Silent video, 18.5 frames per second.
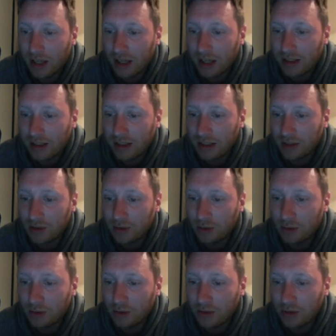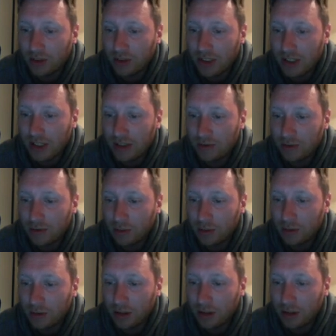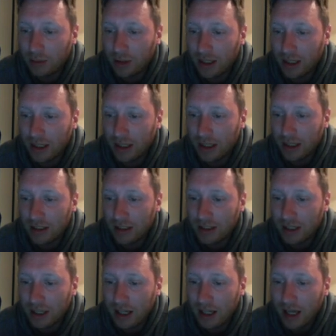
Is that New York City Football Club? It is.